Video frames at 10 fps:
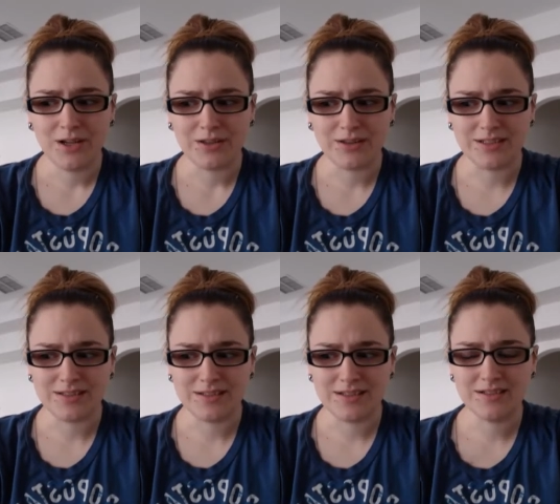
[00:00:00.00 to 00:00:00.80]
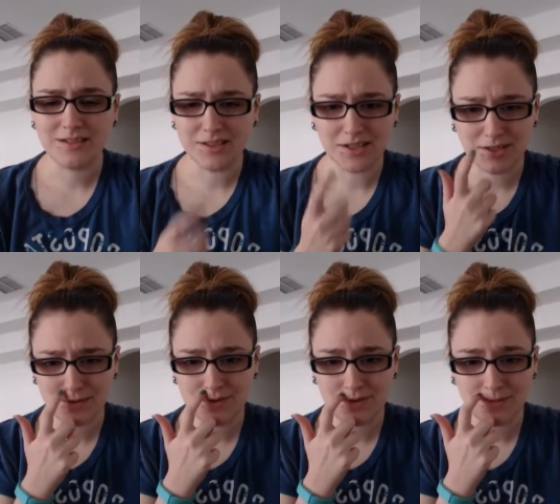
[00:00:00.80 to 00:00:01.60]
listening to
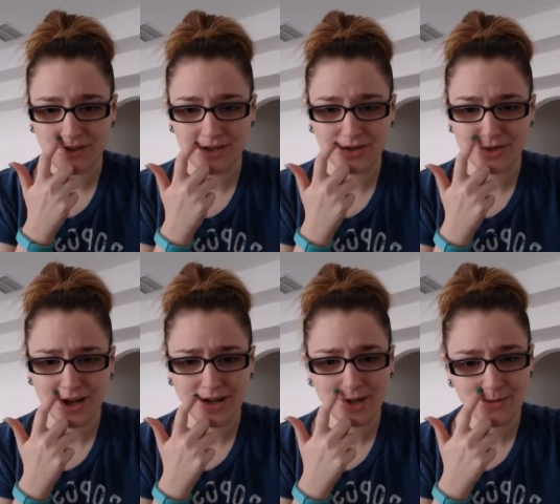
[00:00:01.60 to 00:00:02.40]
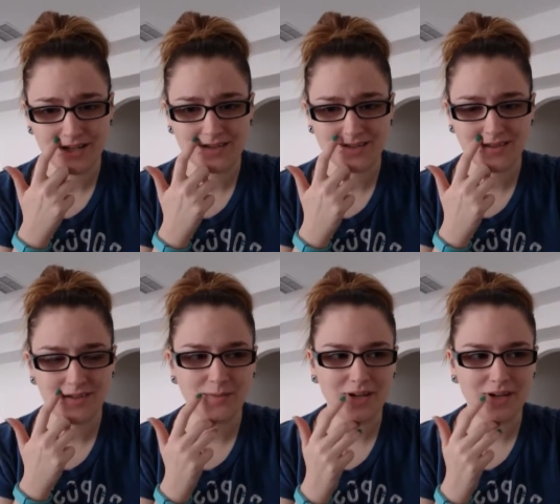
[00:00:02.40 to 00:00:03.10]
YouTube videos trying to go back to sleep,